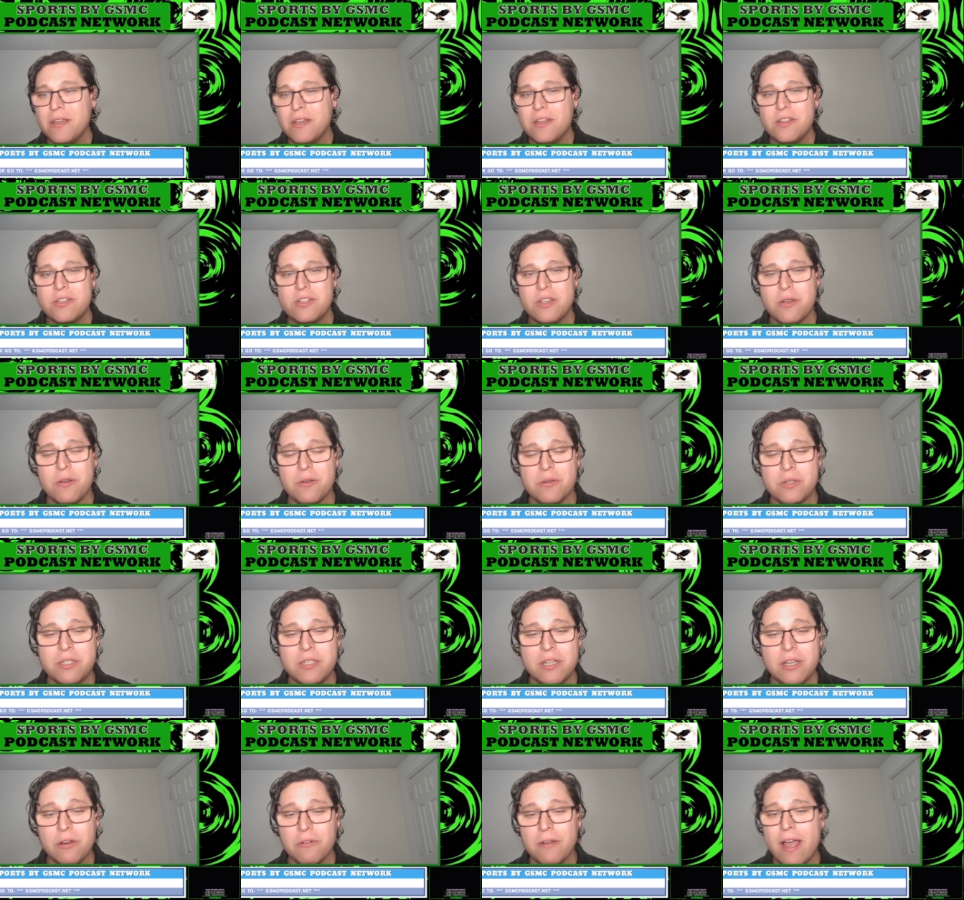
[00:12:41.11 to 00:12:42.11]
So
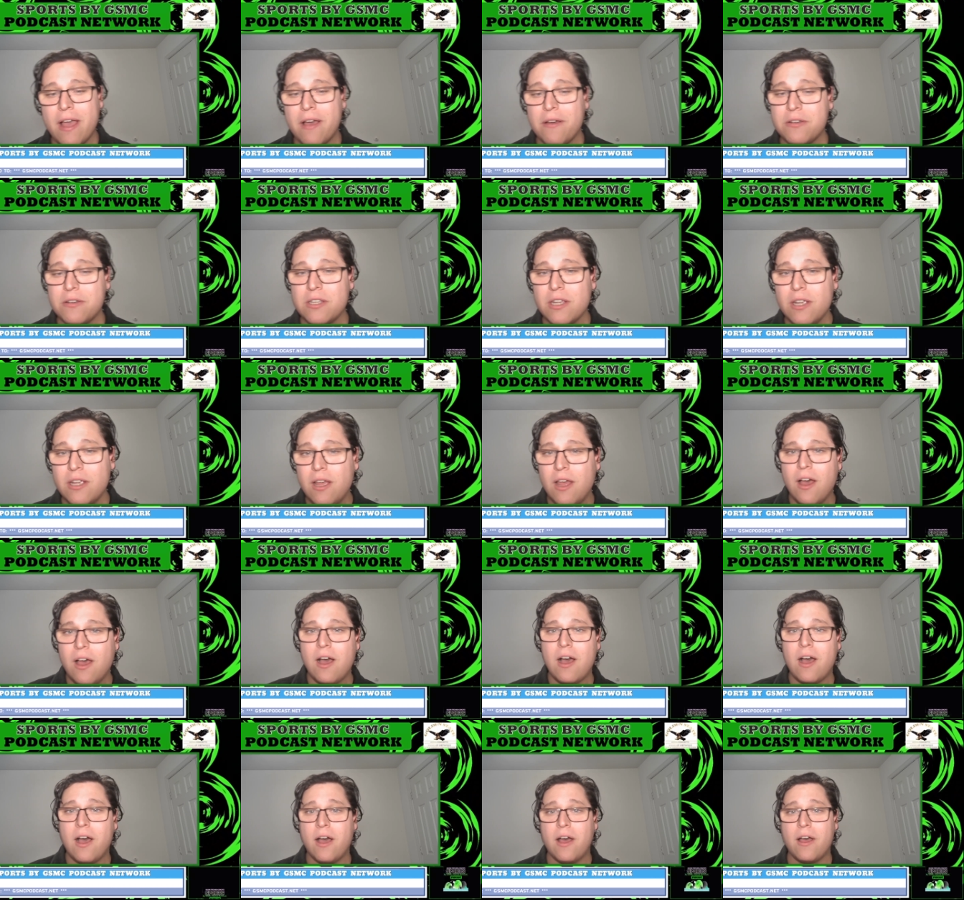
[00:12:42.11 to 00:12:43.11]
stick around
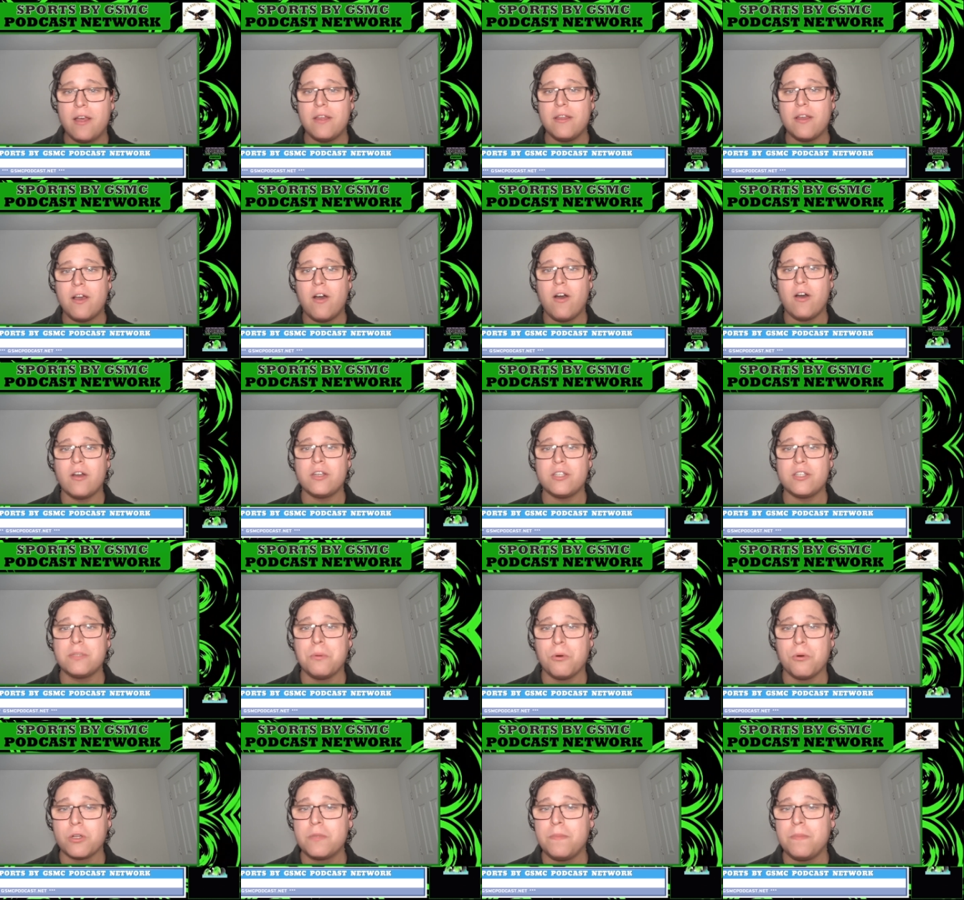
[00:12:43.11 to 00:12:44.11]
uh, on
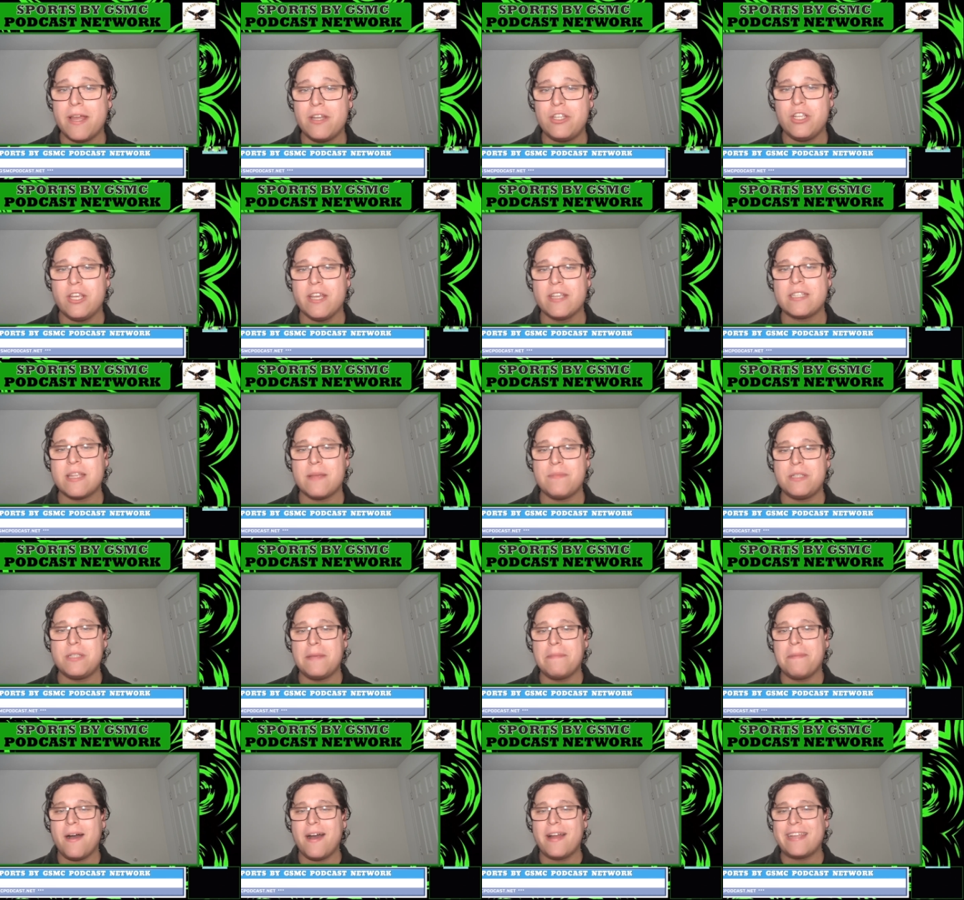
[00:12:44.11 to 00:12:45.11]
Sports by G S M C
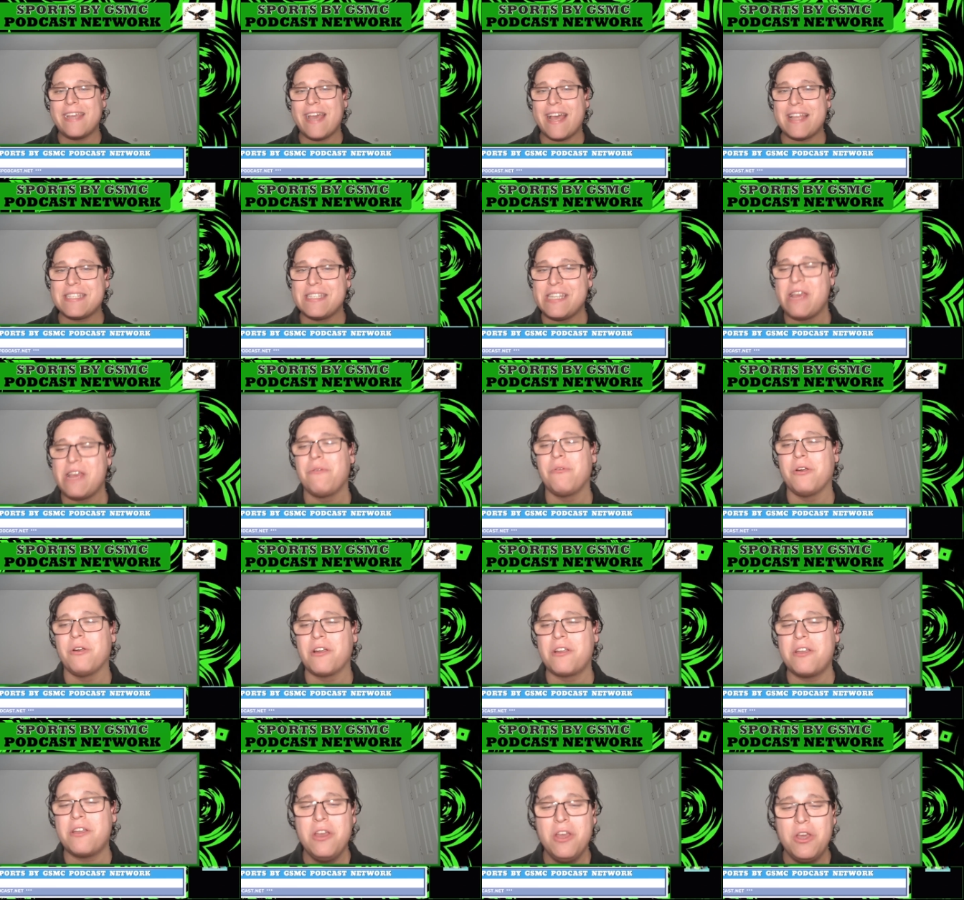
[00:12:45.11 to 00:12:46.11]
Podcast
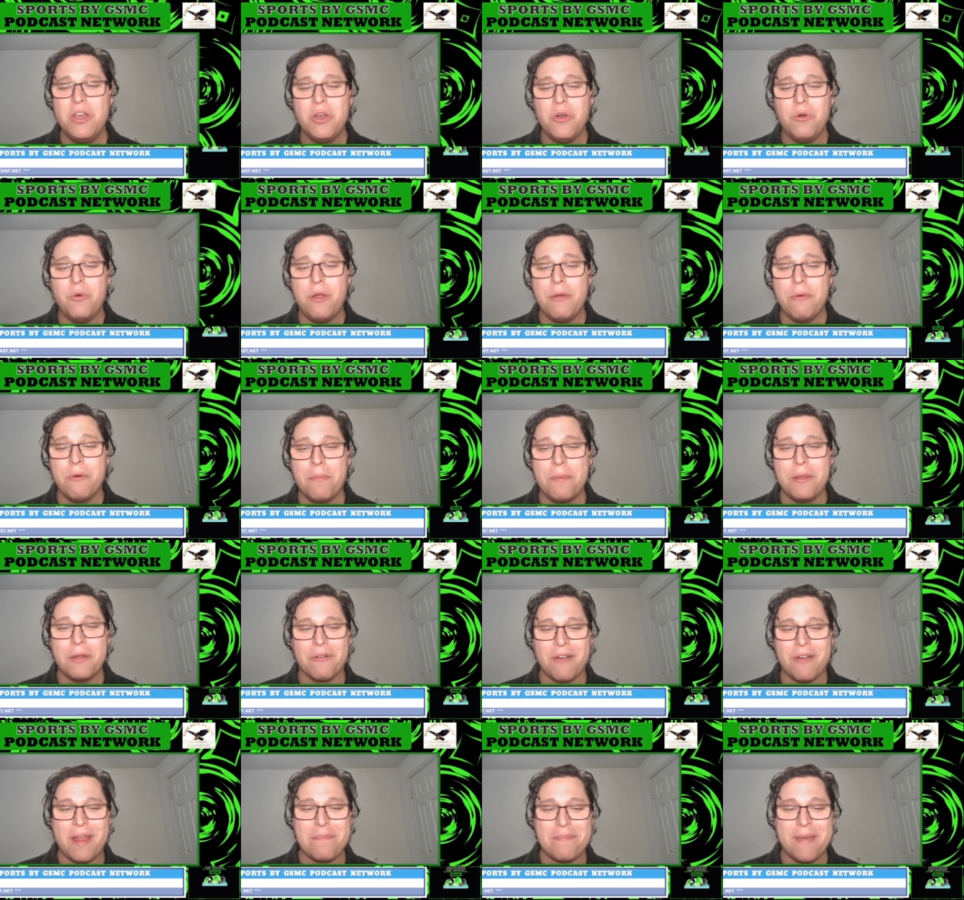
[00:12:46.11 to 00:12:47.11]
Network. We will be
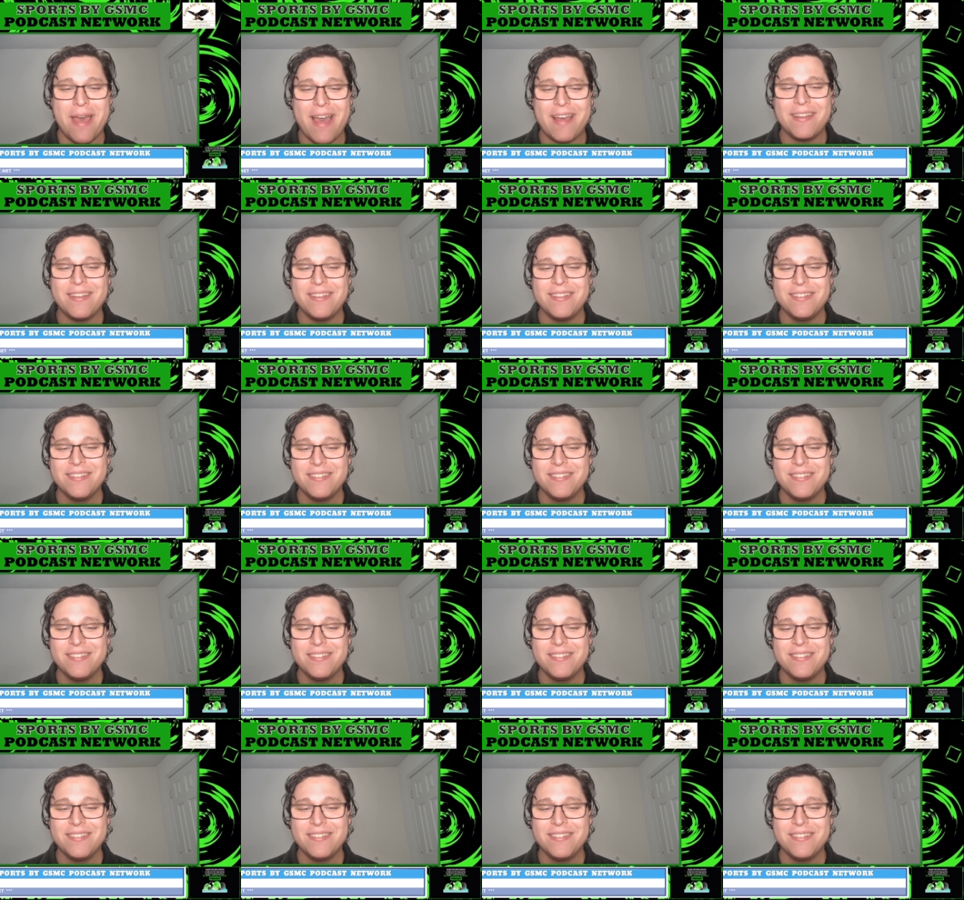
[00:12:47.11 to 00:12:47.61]
right back.